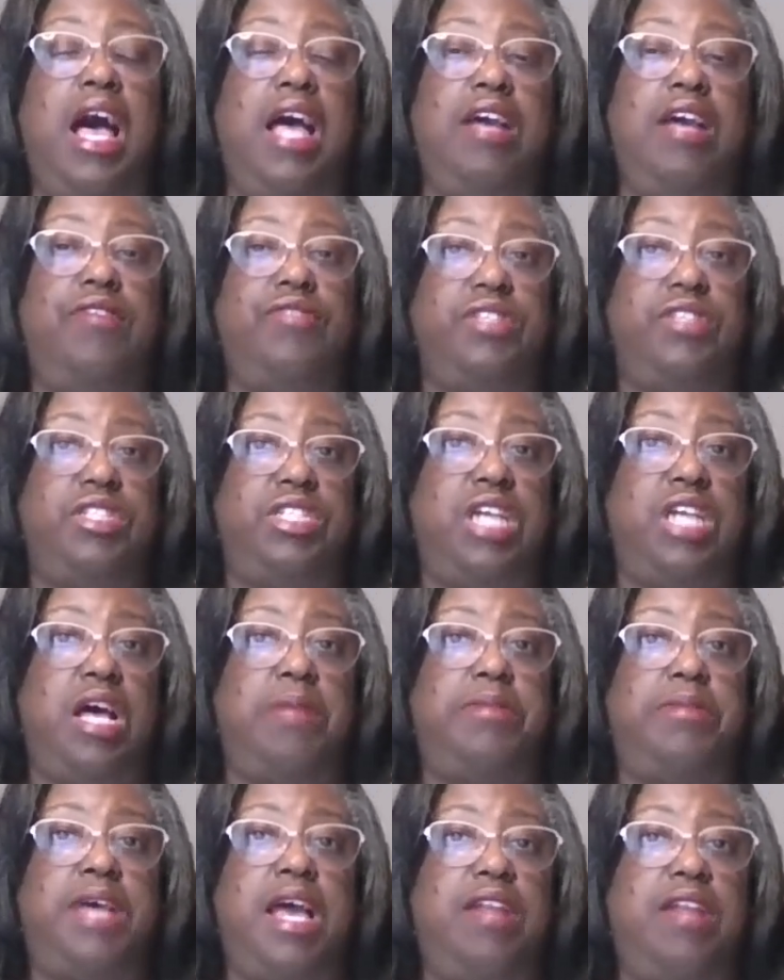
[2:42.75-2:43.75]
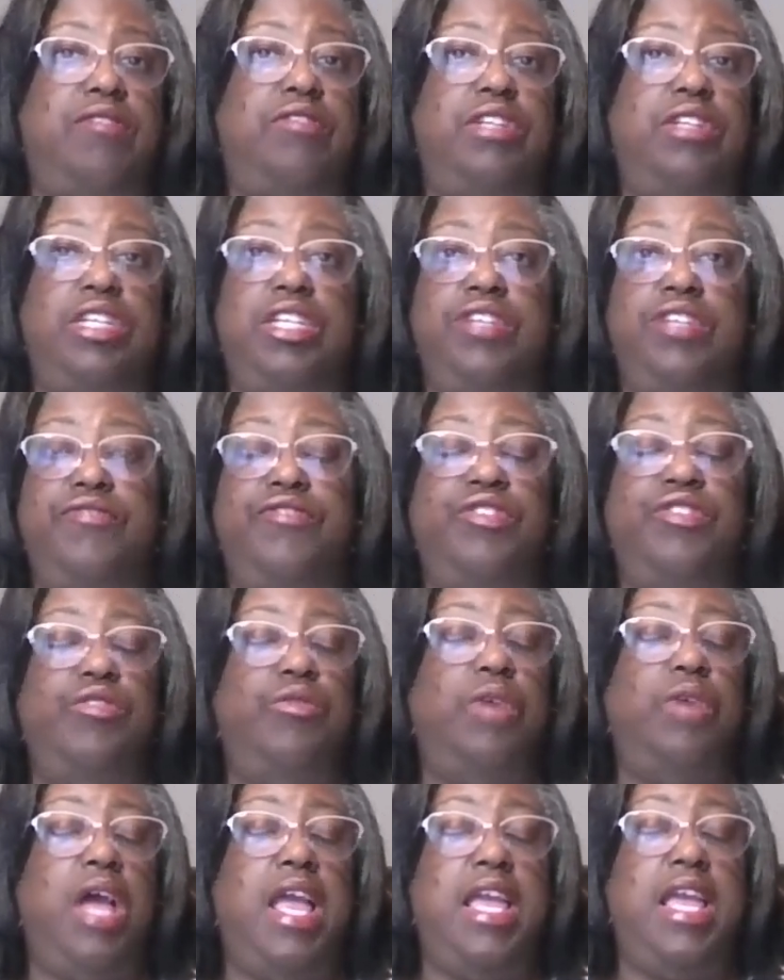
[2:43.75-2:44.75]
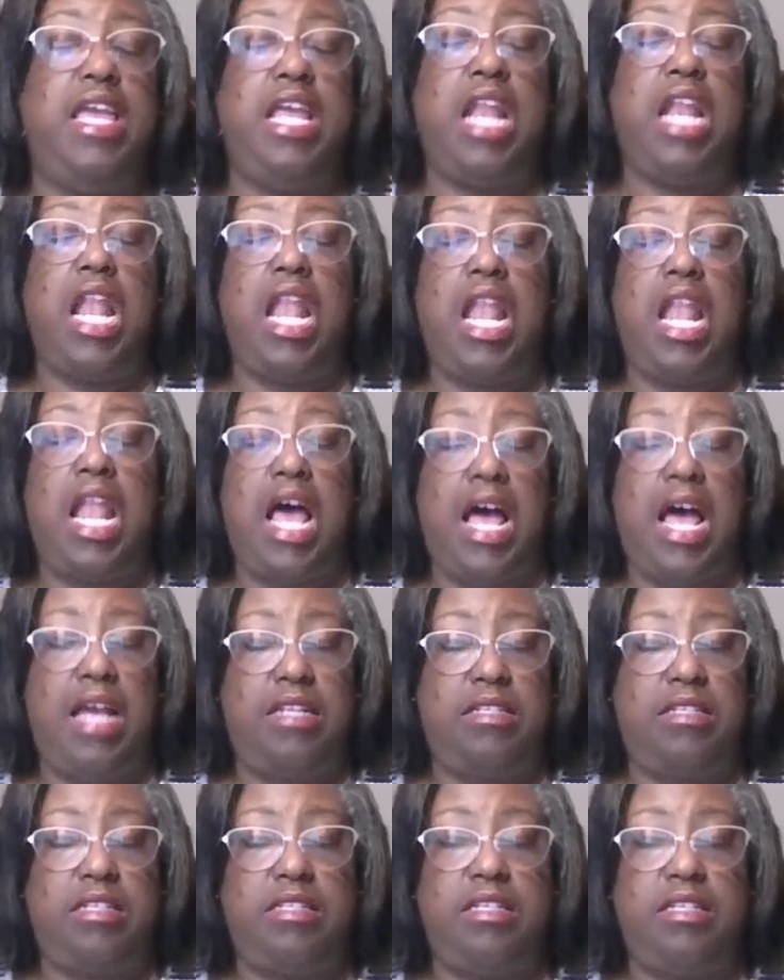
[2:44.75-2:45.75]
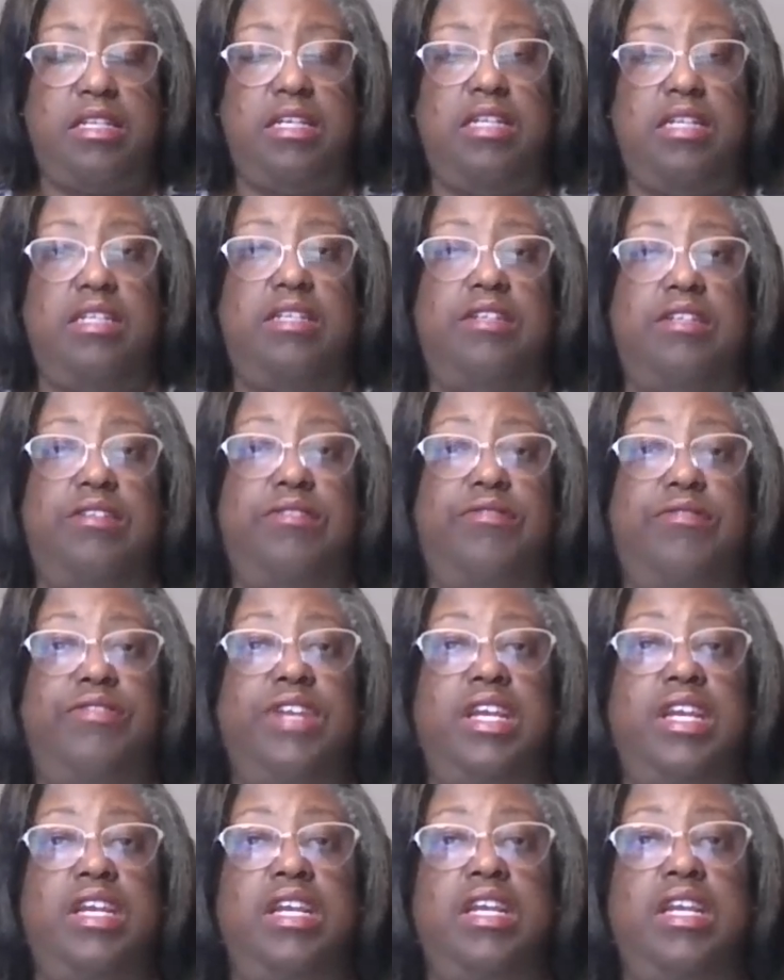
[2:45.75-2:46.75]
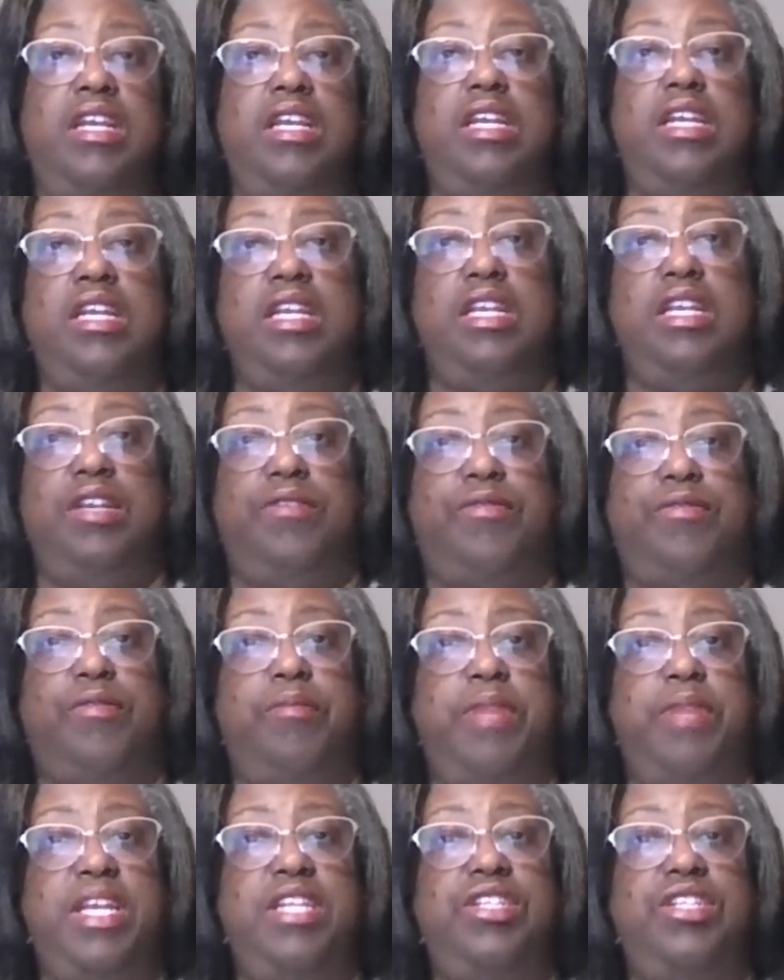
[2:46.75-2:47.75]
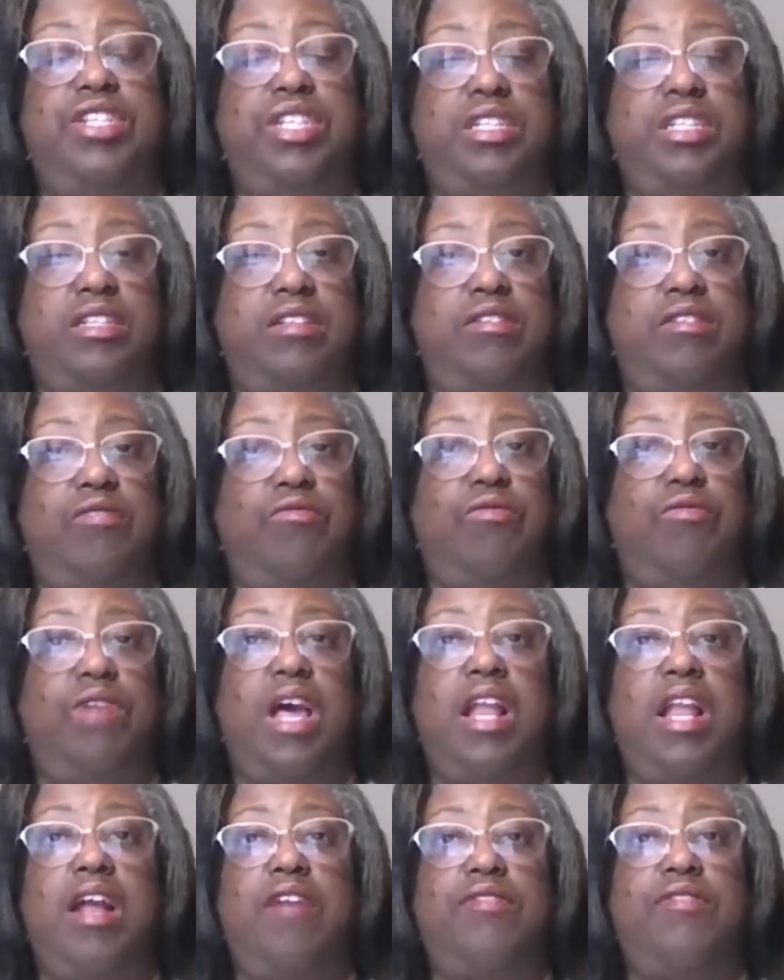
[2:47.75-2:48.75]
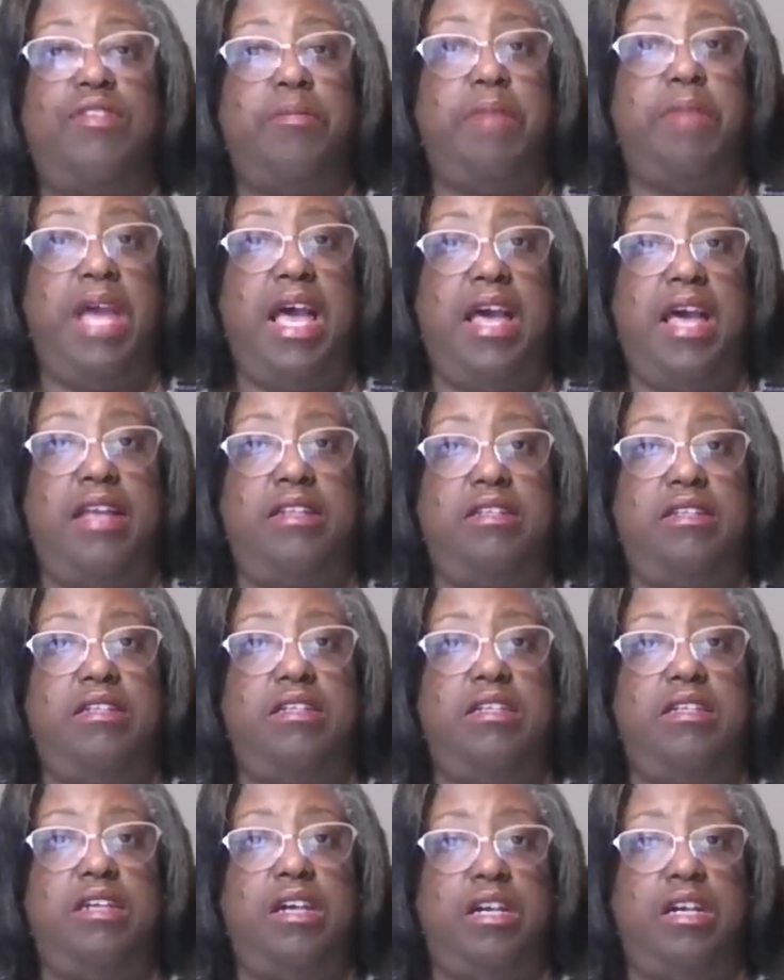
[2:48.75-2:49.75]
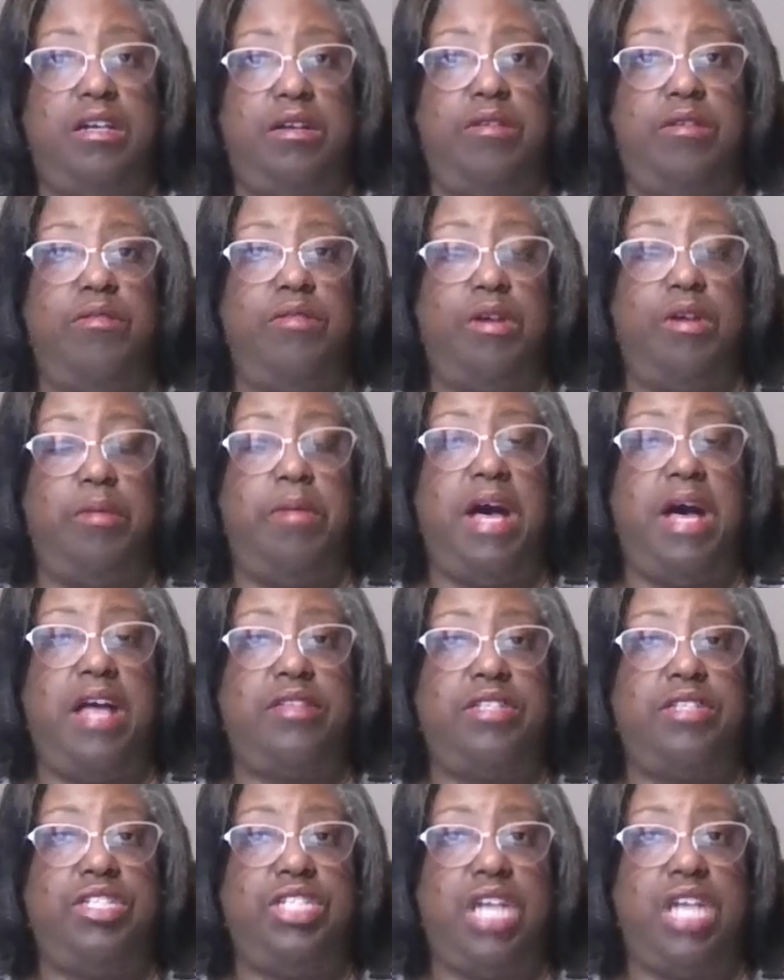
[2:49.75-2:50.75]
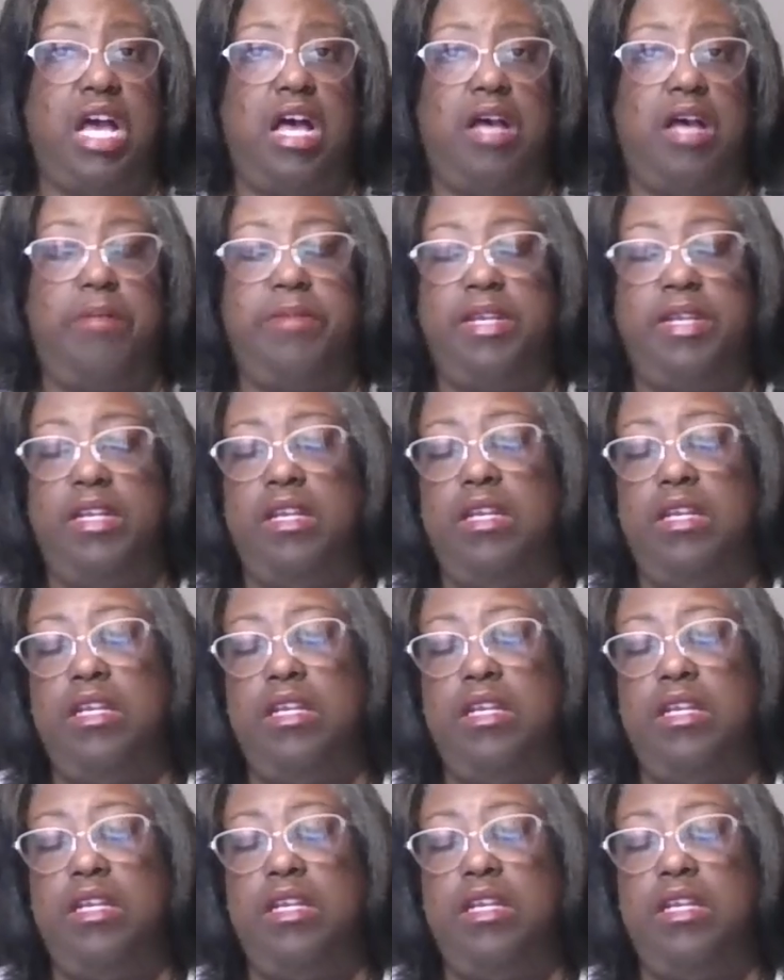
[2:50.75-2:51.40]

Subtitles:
However, the job title can give you a lot of information right off the bat about the job.